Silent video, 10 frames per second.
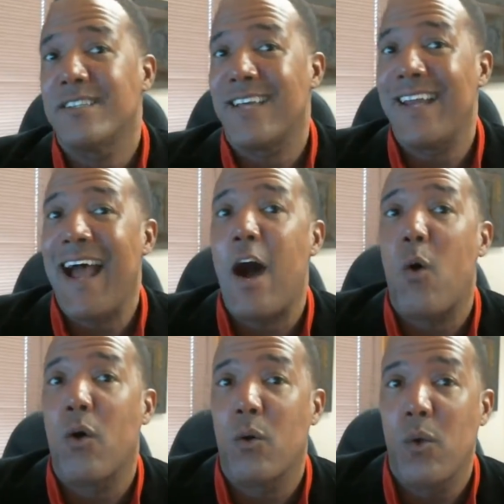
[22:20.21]
is an
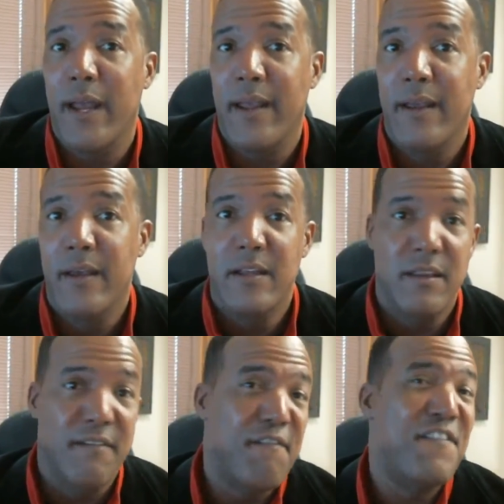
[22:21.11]
hour away.
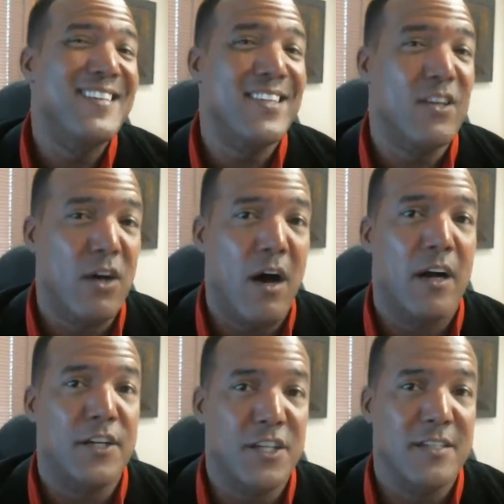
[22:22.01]
The physical
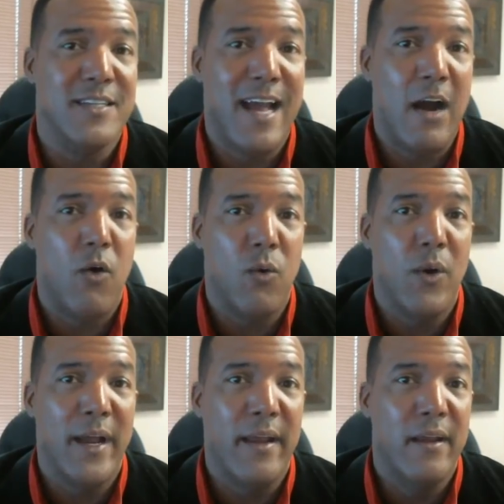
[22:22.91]
auction is an hour
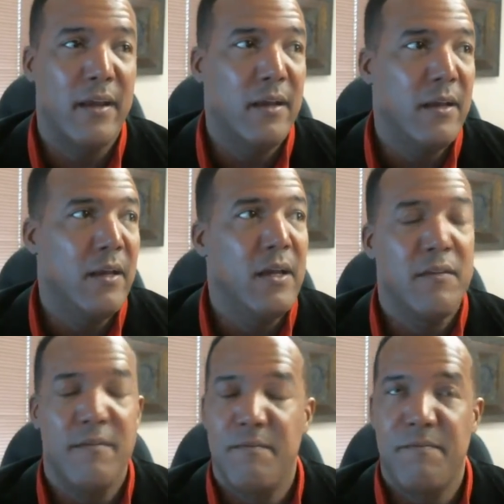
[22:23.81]
away.
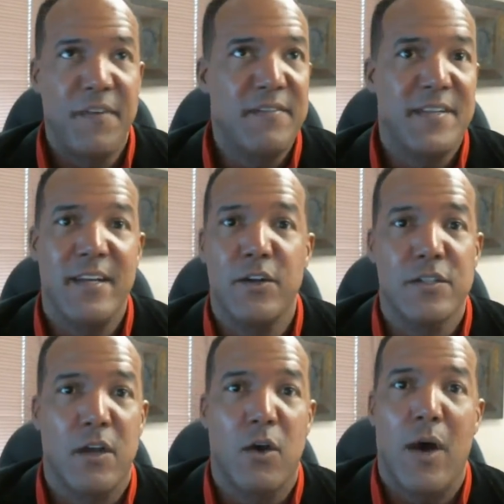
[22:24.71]
15
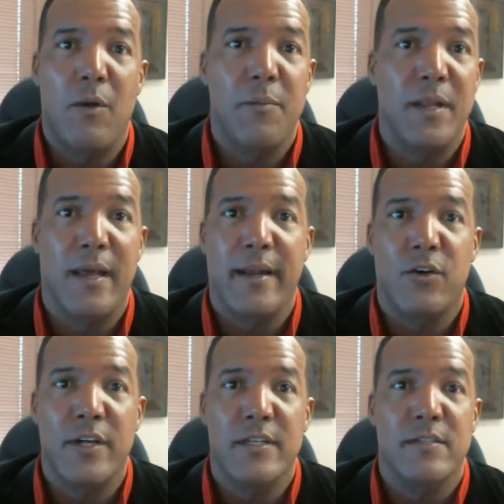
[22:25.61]
years ago, I would be like,
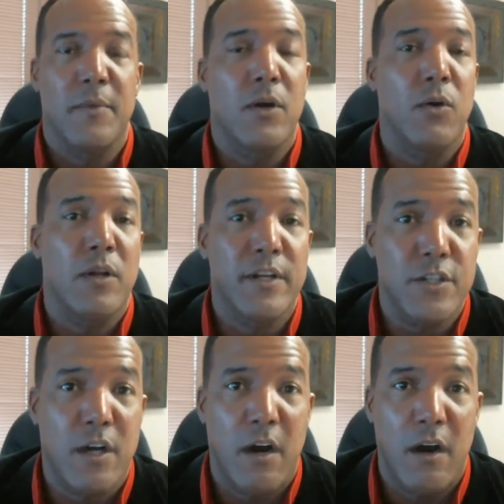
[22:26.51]
Kris, I'm going to go look
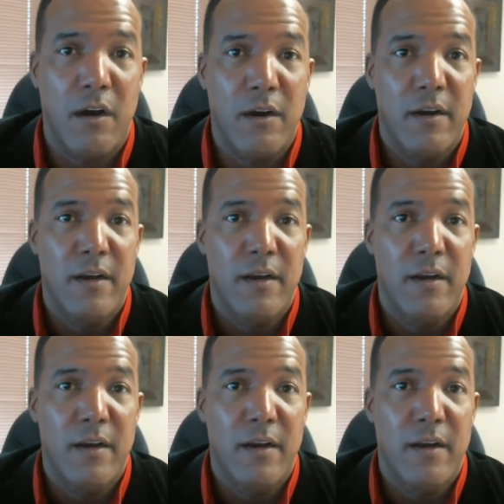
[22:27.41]
at your car.